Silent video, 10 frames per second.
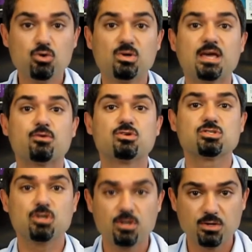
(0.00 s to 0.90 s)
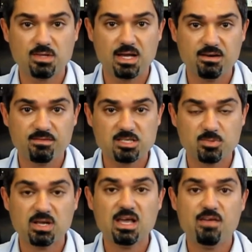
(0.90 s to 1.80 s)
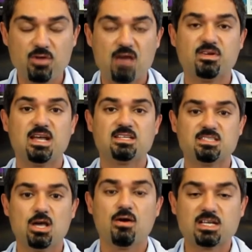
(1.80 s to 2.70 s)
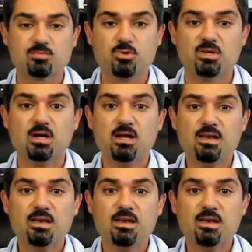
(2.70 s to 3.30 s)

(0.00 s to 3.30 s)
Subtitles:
You'll get a return on that investment if you have an SEO expert.